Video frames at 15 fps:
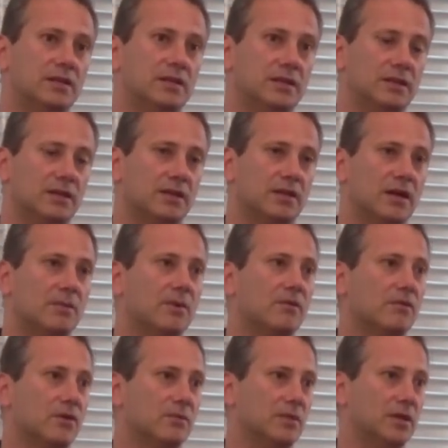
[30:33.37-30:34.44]
that are coming
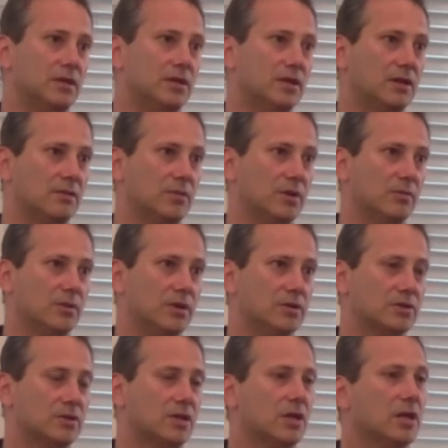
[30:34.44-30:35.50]
from that incoming
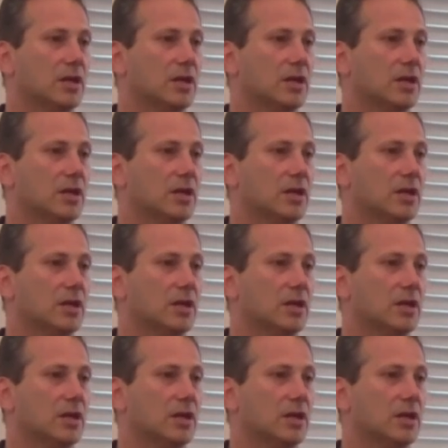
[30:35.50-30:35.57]
burst.